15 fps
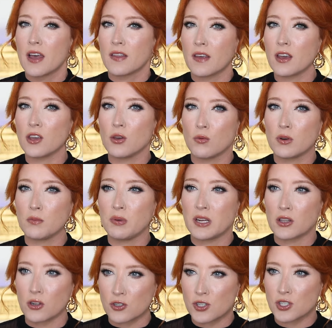that you would be
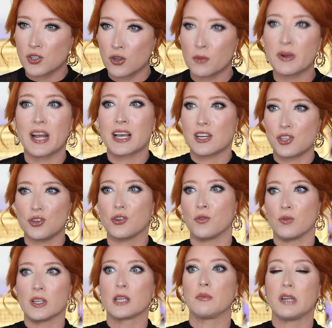allergic to it, but I guess you could
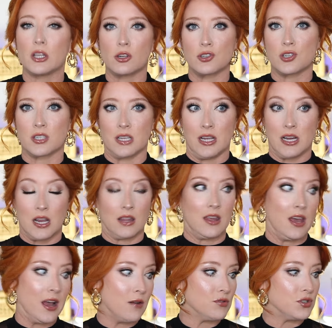really be allergic to
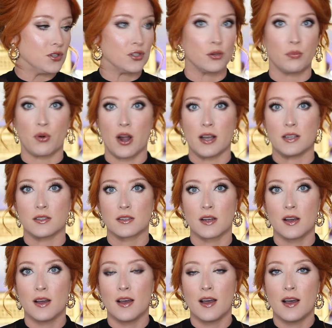anything. I was just surprised
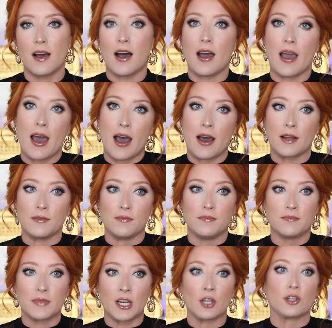I had
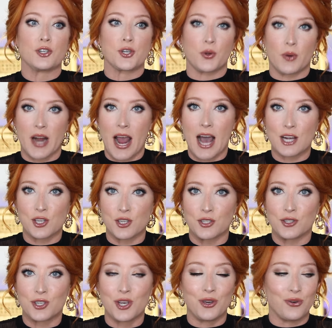an allergic
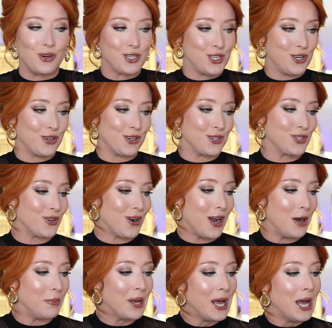reaction to a sugar
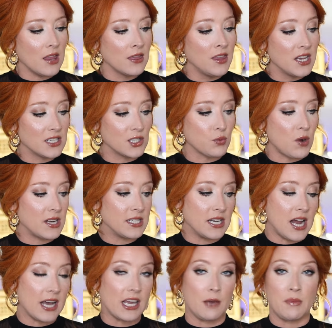scrub. This one did
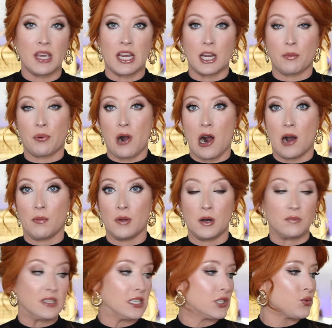not give me any
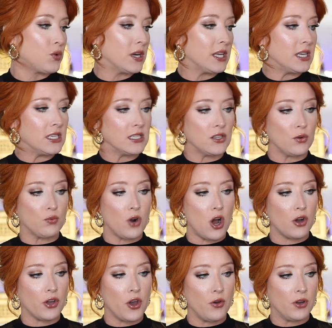problems. This one is the
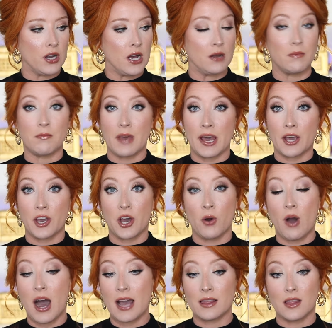raw coconut and
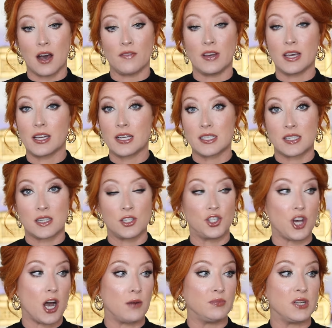mango. I love it. Gets the
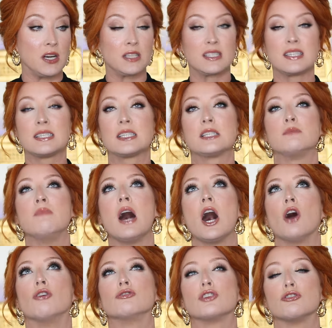job done.
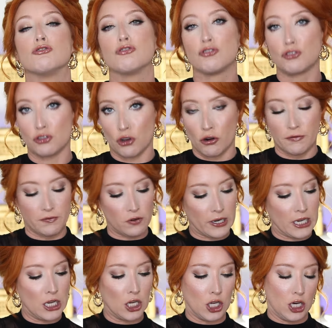Smells so
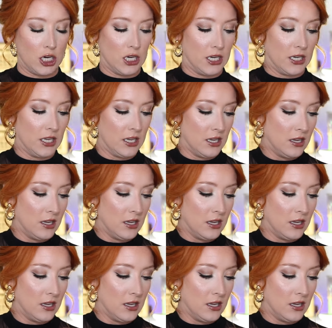freaking good.